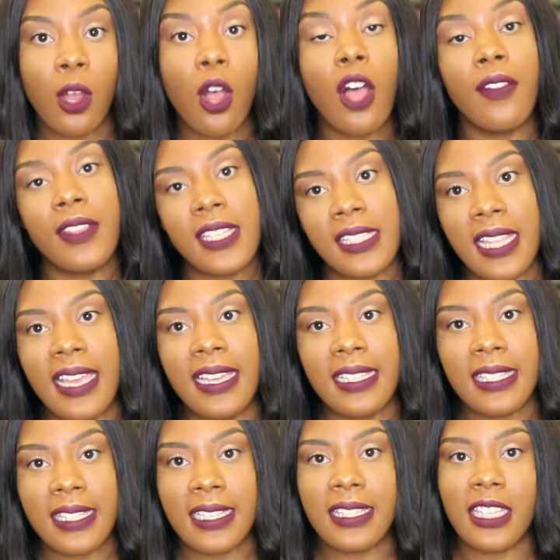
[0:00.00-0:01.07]
on the site
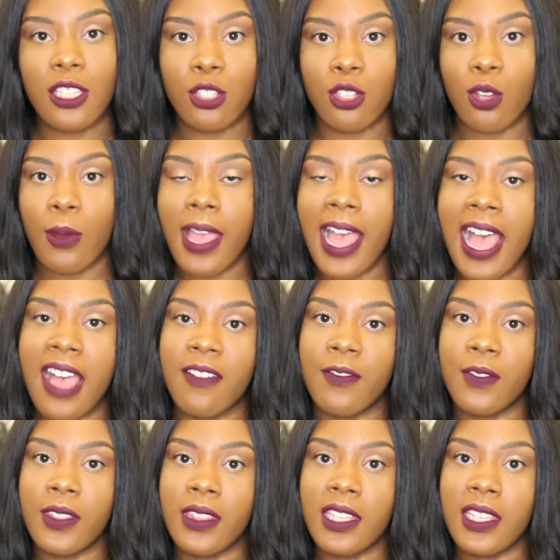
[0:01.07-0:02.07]
it says they didn't have